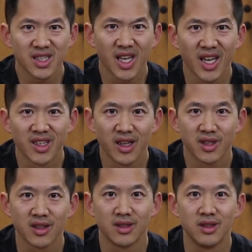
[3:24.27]
actually had
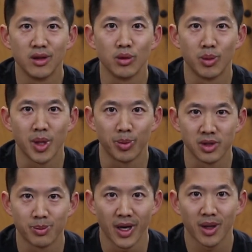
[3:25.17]
nothing to do with
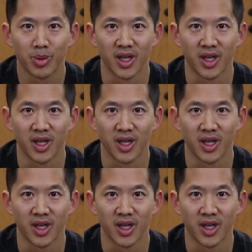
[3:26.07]
people's back